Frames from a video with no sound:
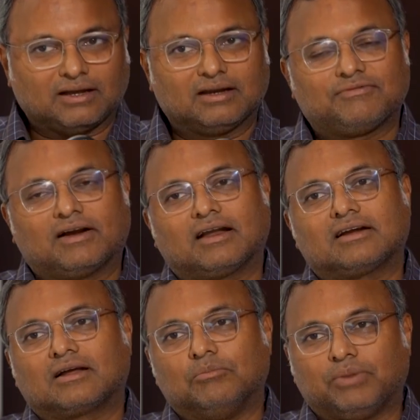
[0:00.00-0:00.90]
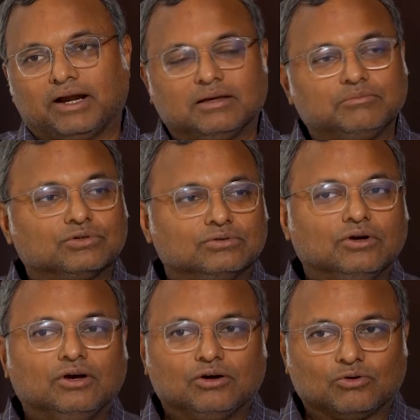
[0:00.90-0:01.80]
In fact, I compared him to
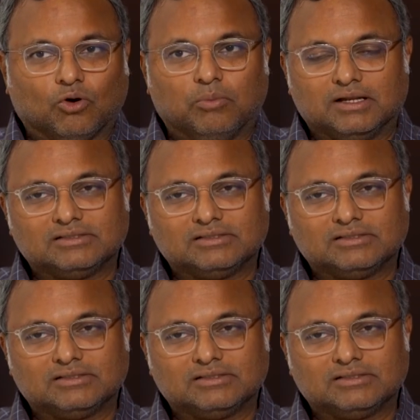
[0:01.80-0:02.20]
Goebbels